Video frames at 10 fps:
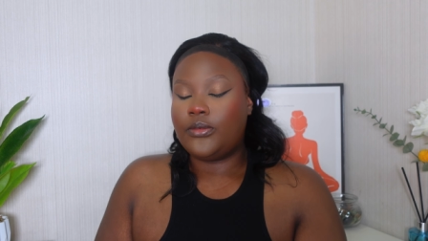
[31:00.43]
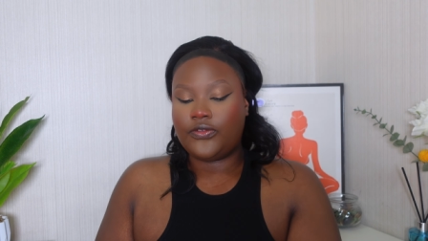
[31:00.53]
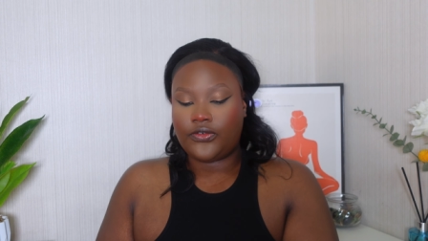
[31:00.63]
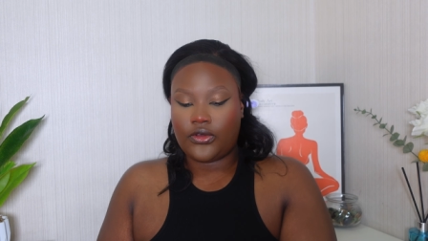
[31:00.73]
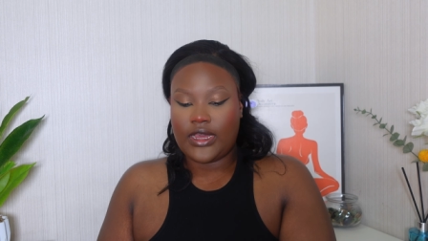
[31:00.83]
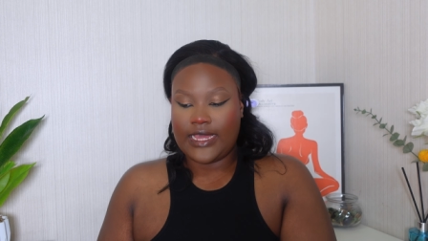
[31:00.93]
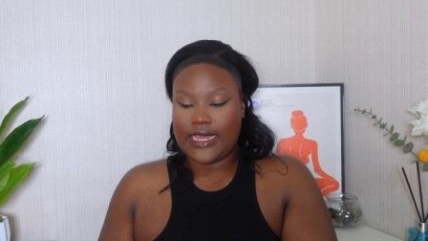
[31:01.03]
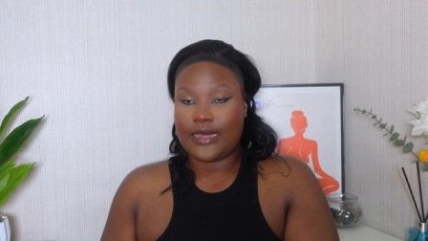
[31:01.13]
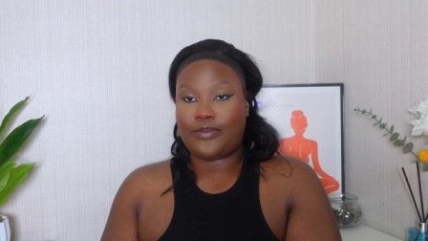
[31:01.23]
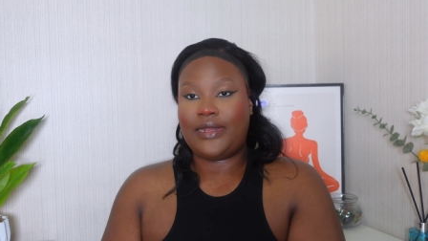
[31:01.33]
before
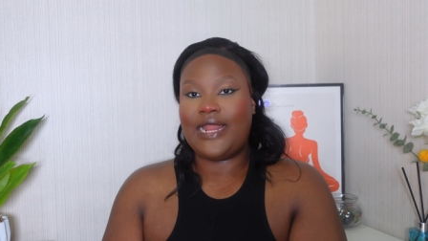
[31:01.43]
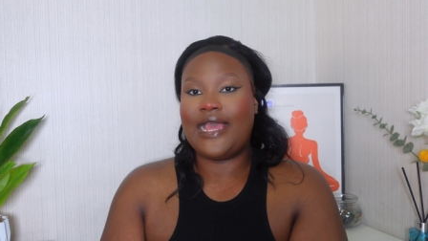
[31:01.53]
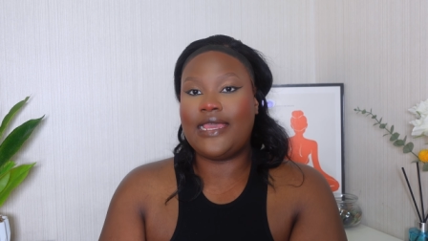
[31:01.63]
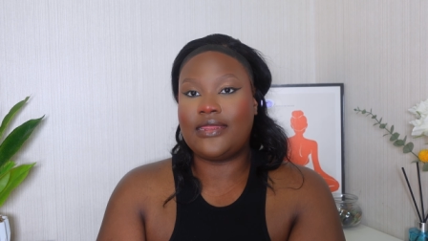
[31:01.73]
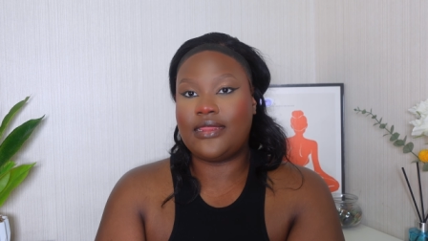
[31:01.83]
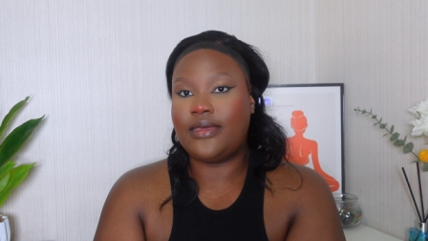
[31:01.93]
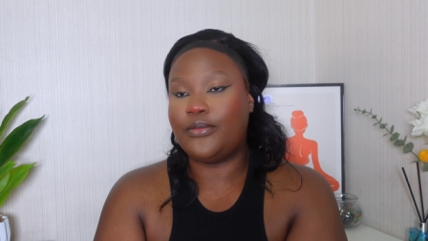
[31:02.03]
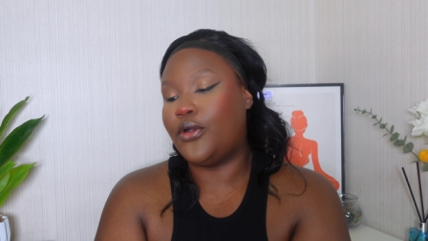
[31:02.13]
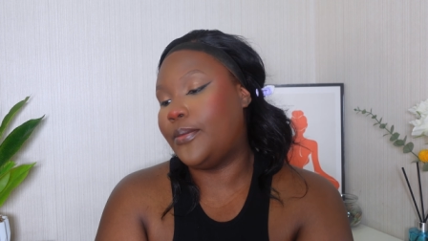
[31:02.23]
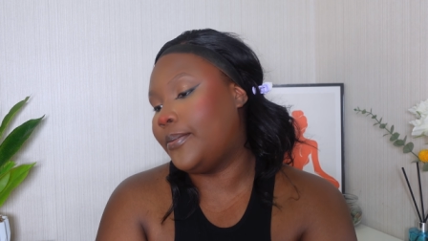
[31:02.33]
I apply
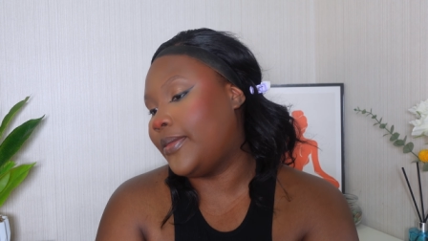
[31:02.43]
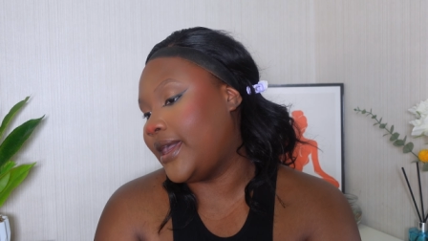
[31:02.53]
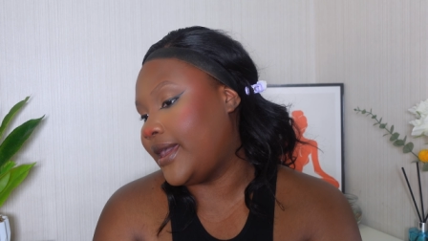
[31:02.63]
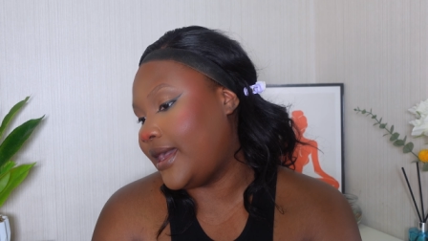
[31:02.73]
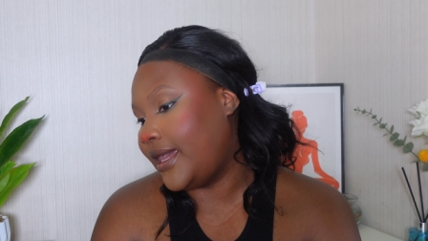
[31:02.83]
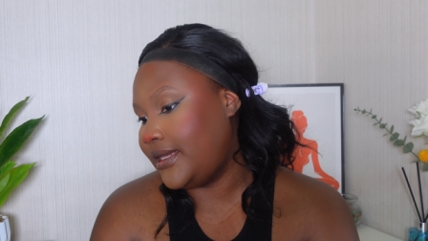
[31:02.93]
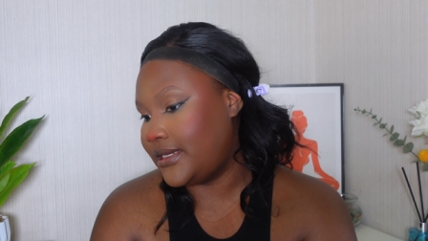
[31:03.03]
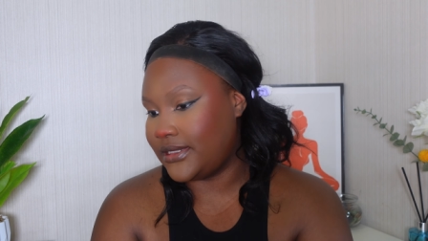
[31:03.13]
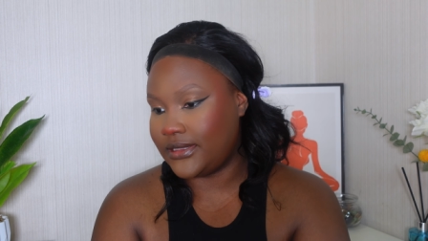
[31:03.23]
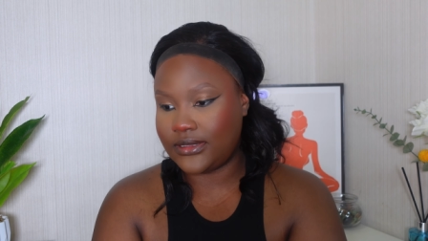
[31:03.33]
them on my
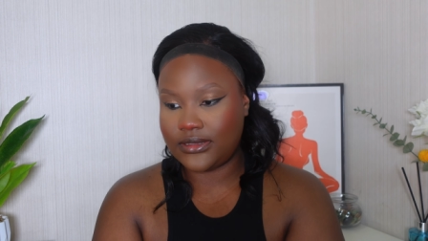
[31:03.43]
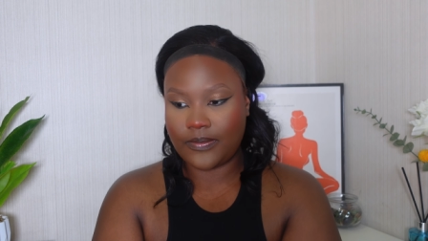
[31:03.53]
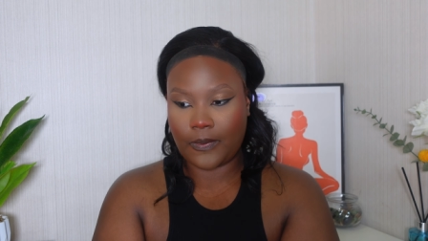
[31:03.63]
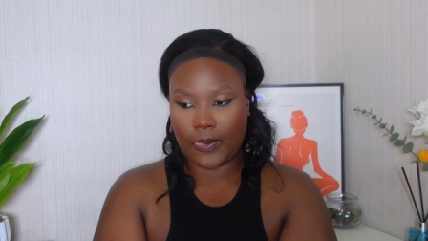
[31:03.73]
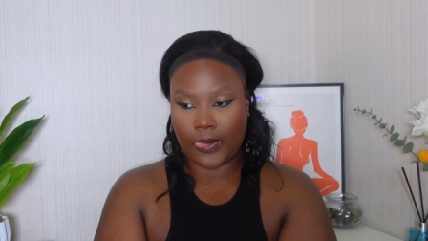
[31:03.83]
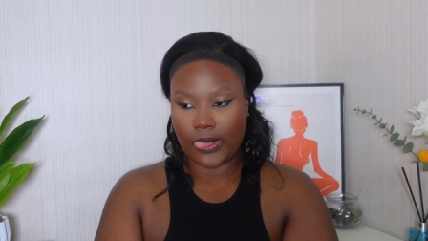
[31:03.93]
eyelids.